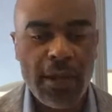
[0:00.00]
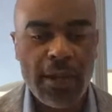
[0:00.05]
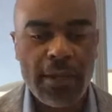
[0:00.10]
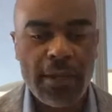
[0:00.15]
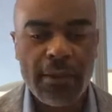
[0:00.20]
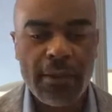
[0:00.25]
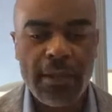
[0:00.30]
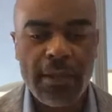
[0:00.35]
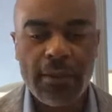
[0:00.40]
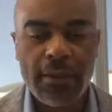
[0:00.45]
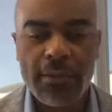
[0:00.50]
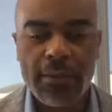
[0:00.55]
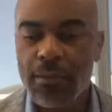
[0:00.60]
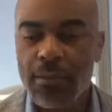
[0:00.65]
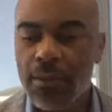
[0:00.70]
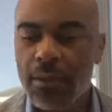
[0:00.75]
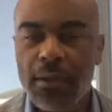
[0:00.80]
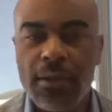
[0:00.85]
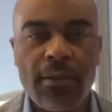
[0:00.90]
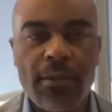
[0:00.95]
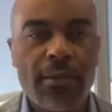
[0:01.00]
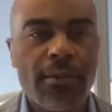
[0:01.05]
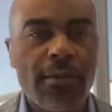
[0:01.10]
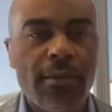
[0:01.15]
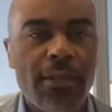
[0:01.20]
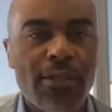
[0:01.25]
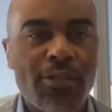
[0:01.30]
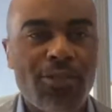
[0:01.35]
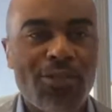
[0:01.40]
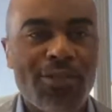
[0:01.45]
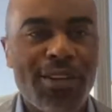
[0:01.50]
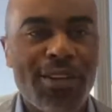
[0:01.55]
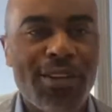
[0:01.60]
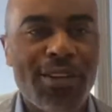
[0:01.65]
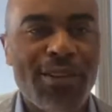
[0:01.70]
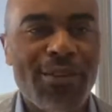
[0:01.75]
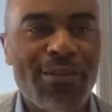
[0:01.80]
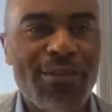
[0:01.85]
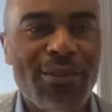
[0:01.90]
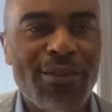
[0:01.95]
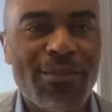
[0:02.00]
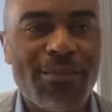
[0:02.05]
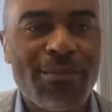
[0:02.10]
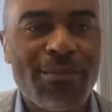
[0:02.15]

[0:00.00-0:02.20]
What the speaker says: and let you take over.